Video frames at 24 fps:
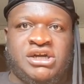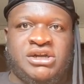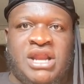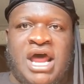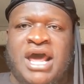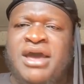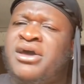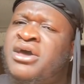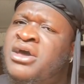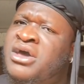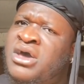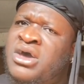
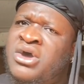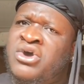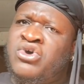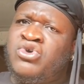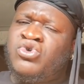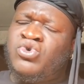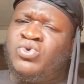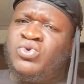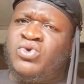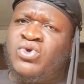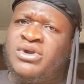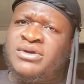Like,
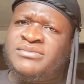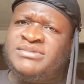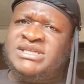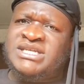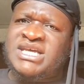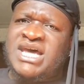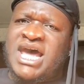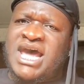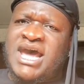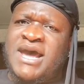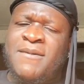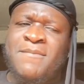you know what I'm
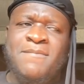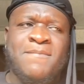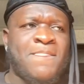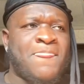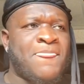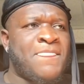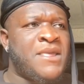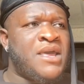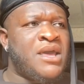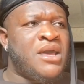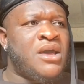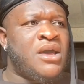saying?
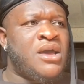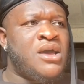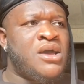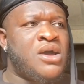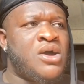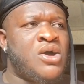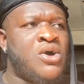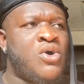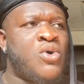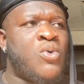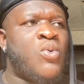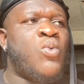
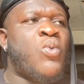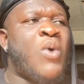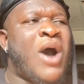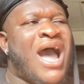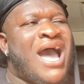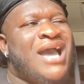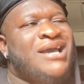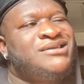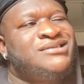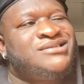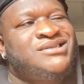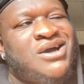Why
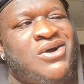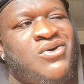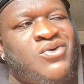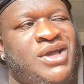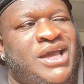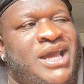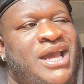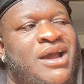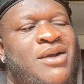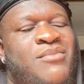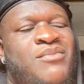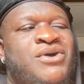is your
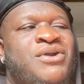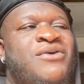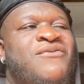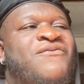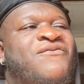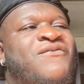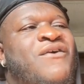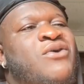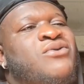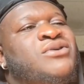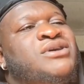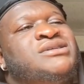camera to
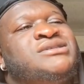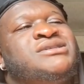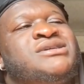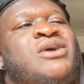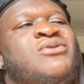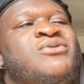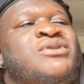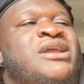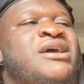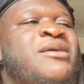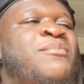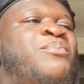focus your
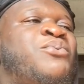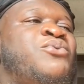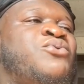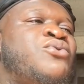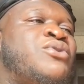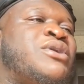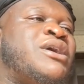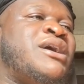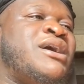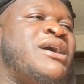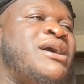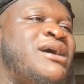nipple,
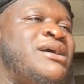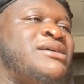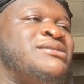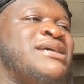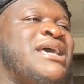cuz?